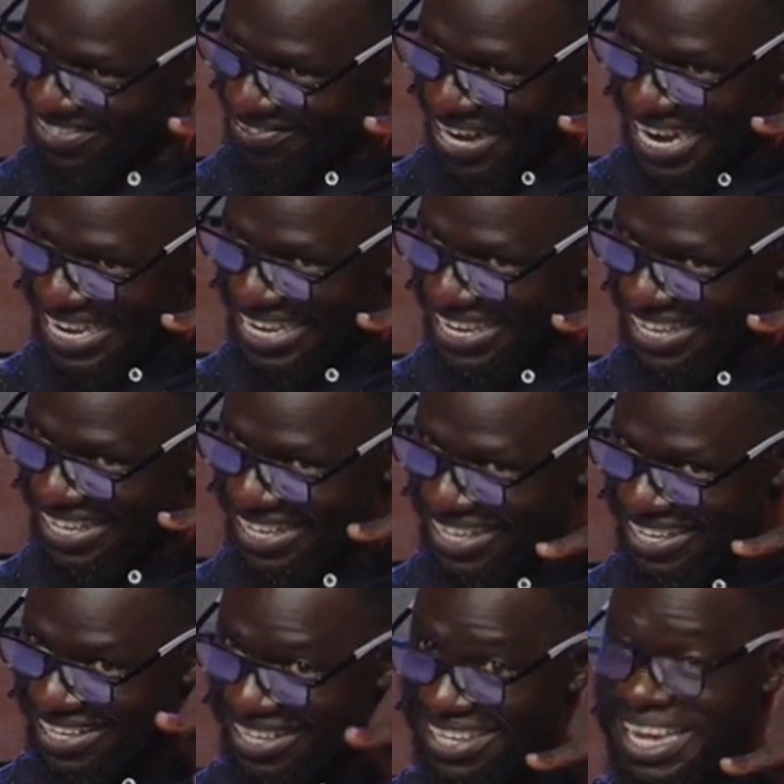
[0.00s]
right?
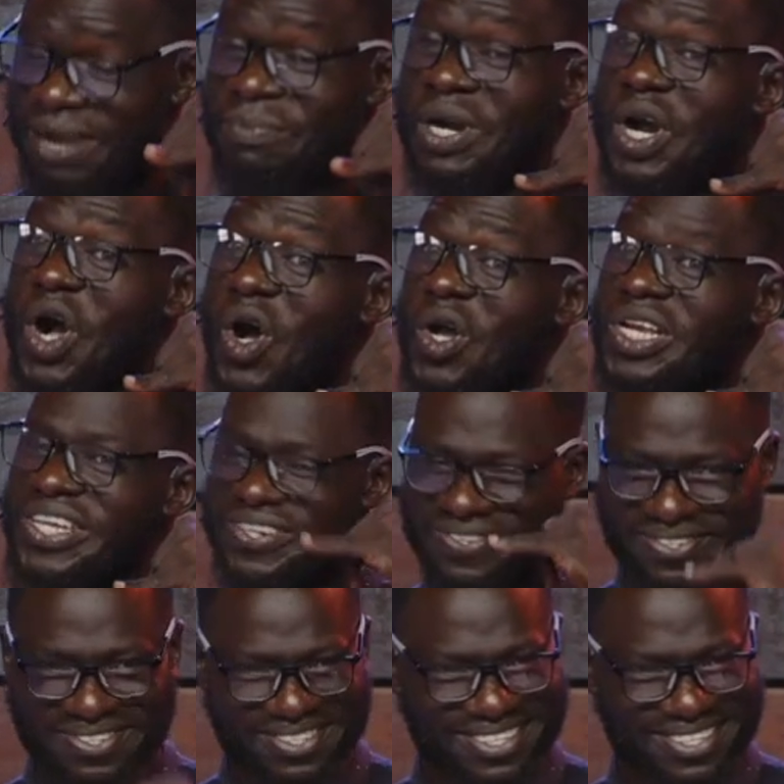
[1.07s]
I'ma call you.